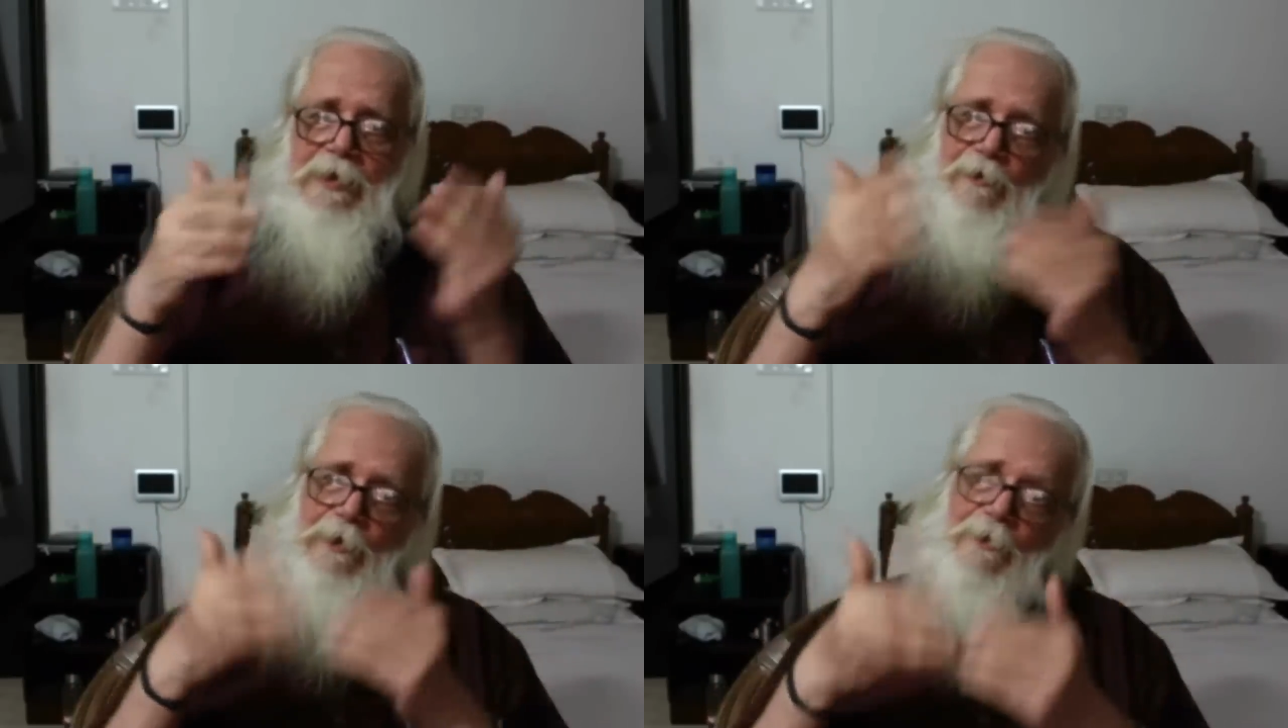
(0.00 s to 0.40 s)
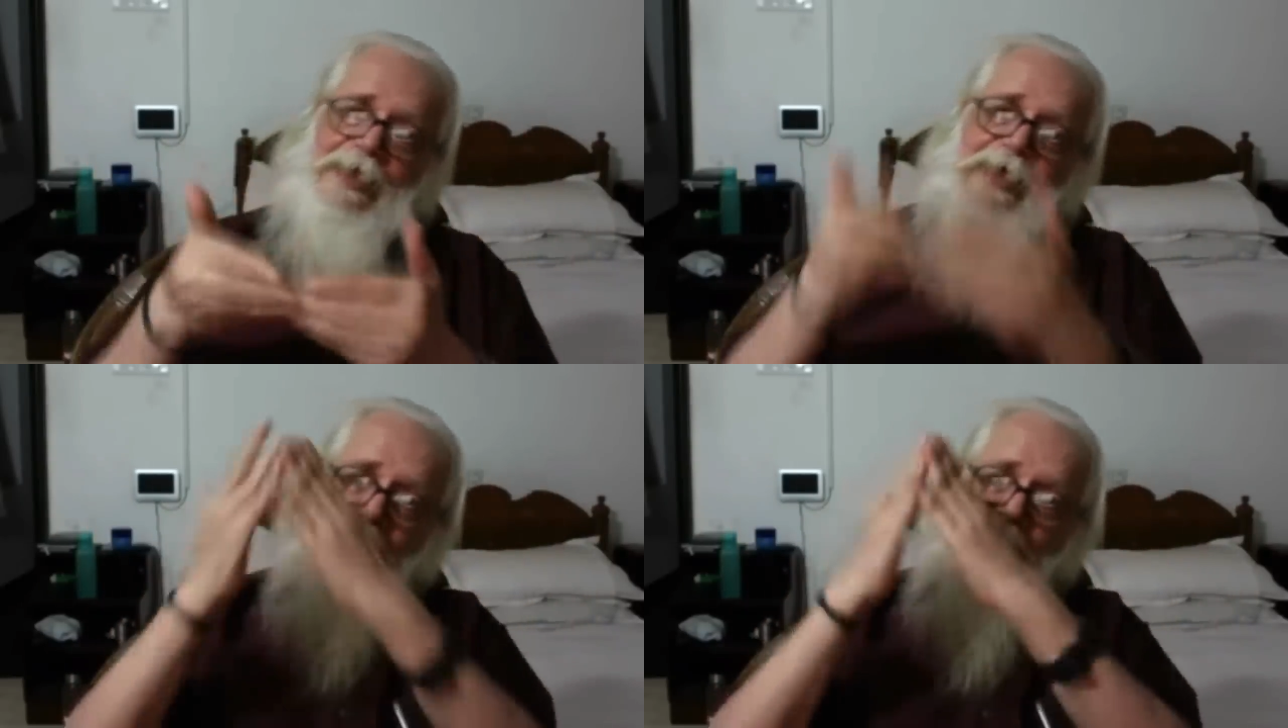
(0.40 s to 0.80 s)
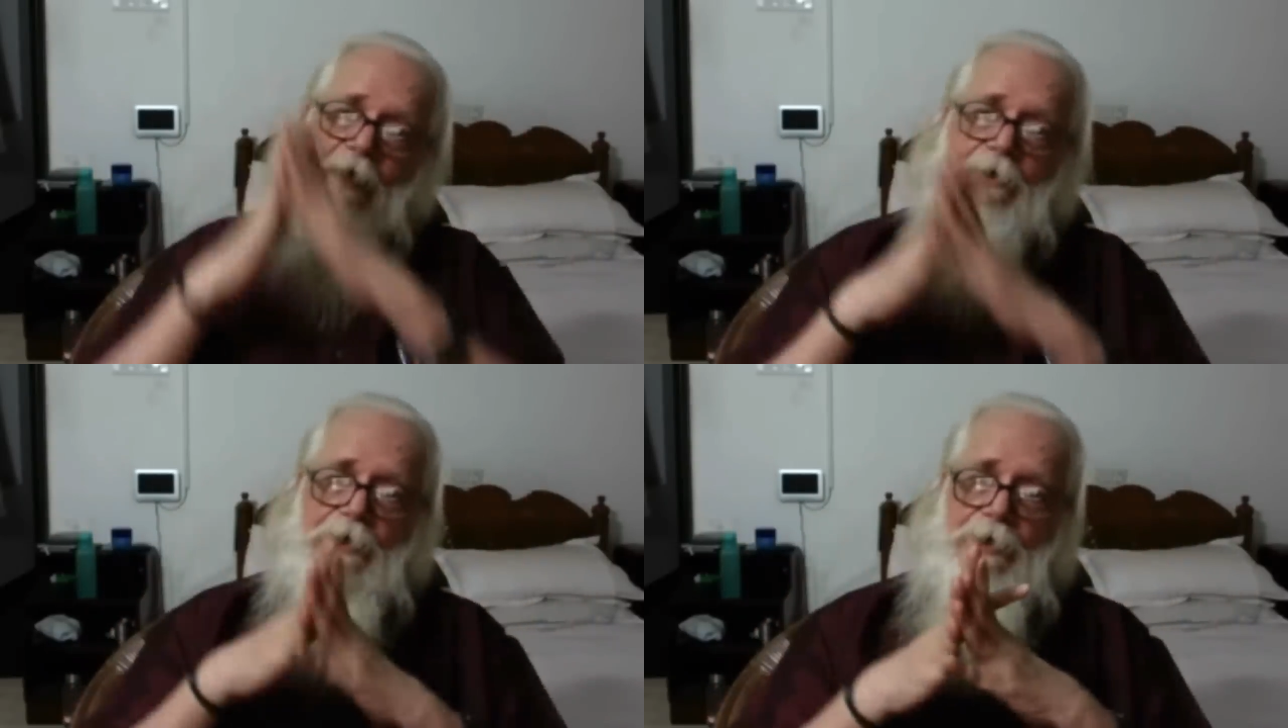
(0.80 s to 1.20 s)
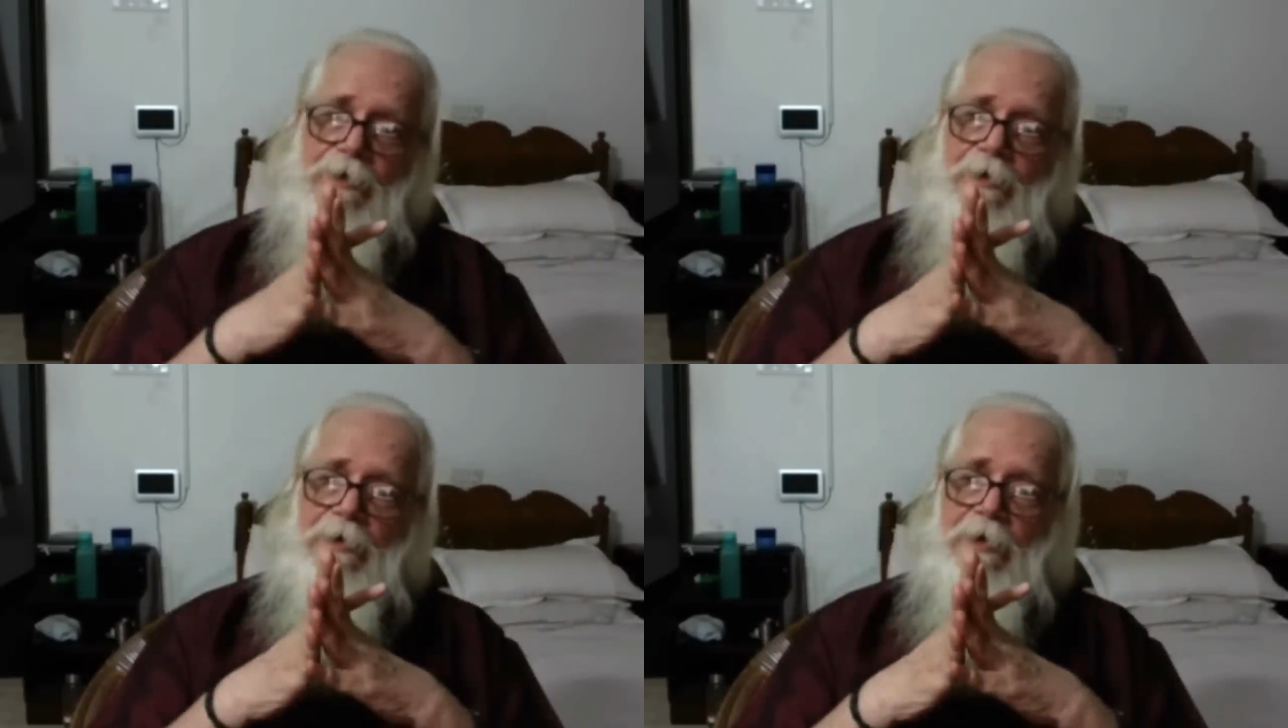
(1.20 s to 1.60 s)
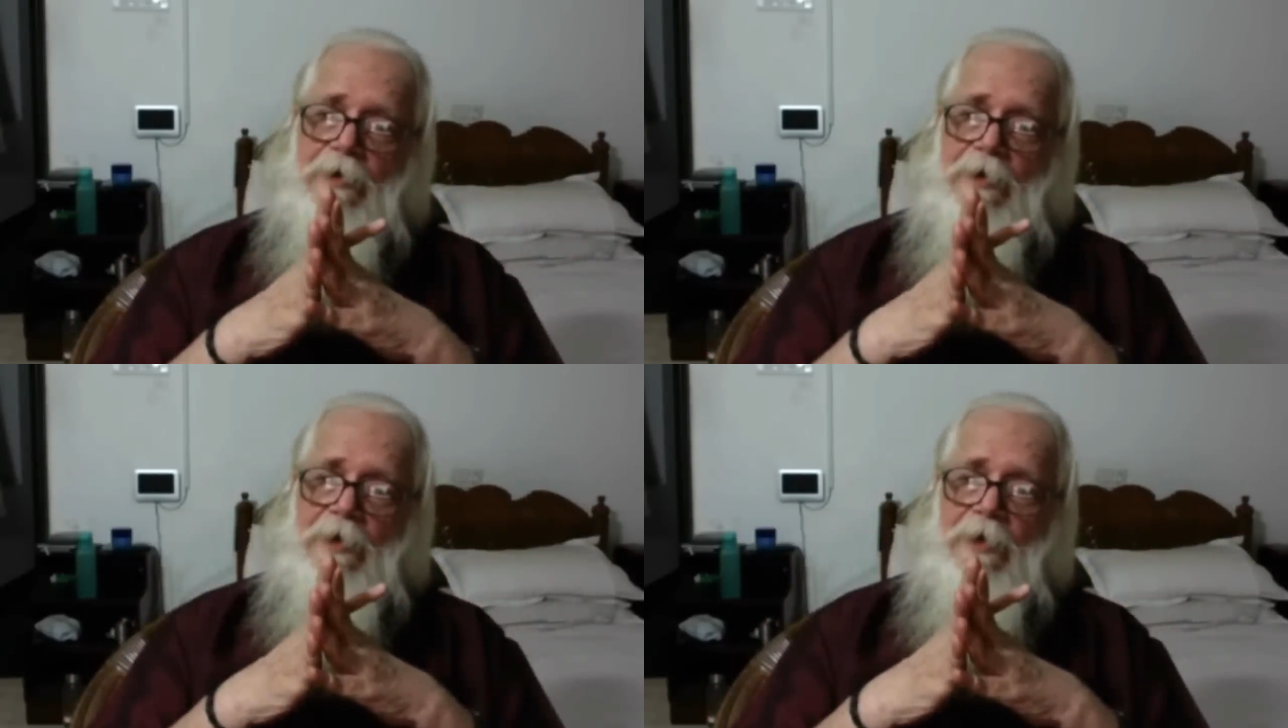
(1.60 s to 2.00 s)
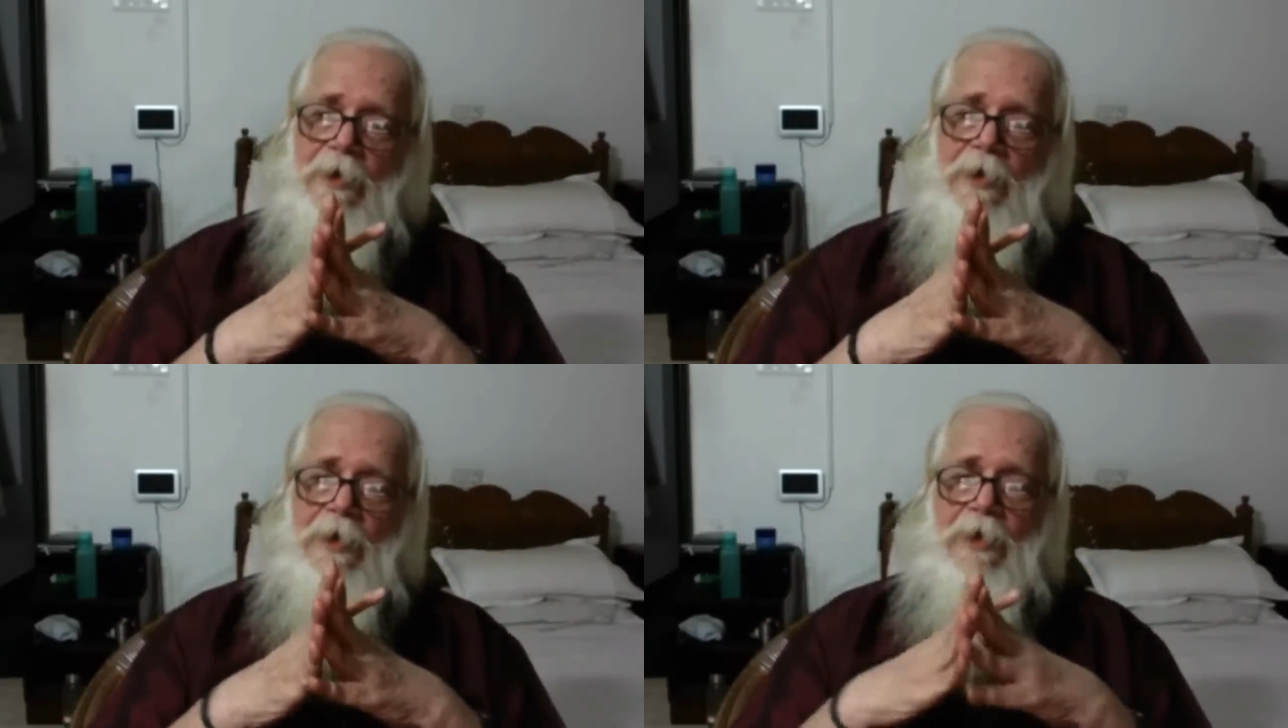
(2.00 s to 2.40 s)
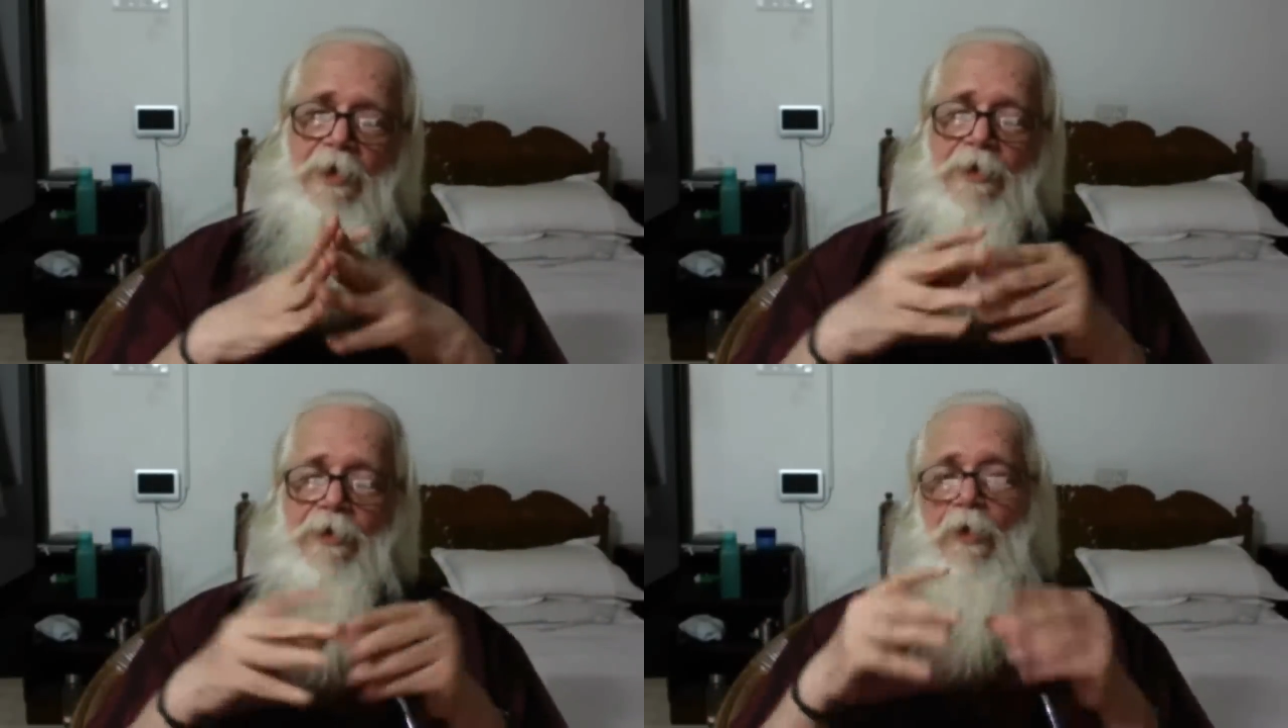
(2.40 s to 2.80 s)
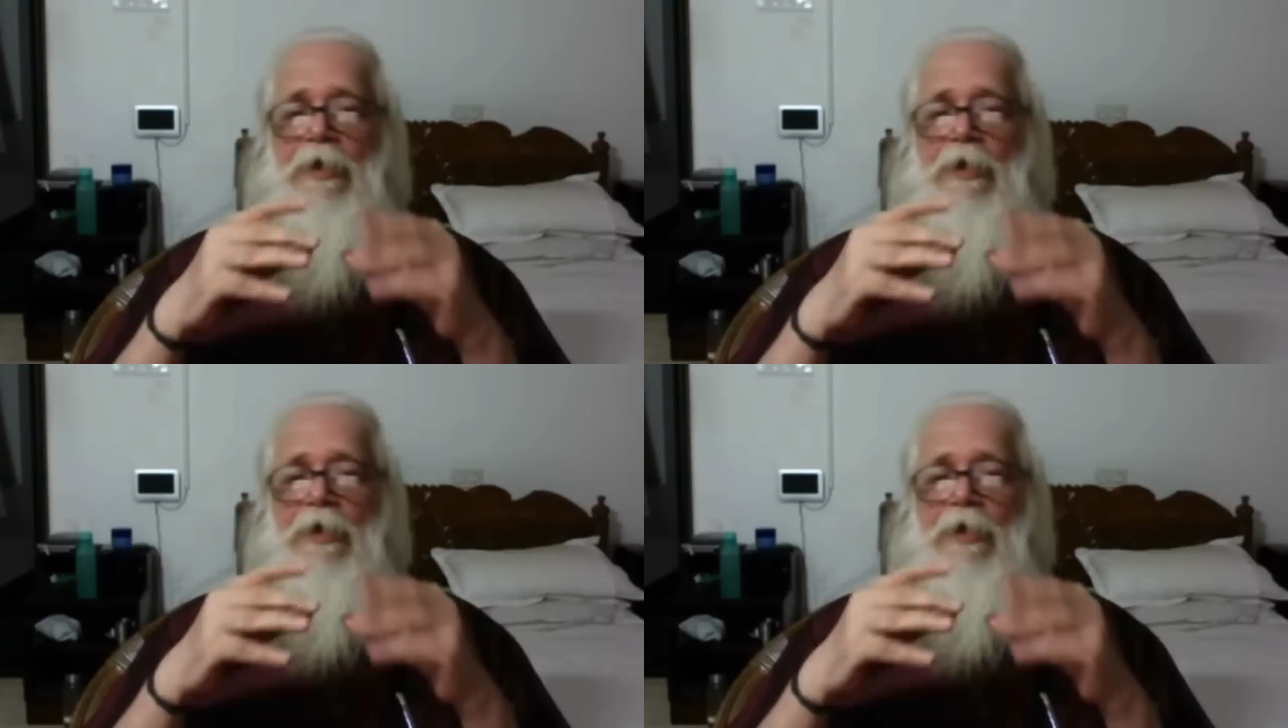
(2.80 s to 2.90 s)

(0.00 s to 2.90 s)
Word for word: and from there they launch. Sure. So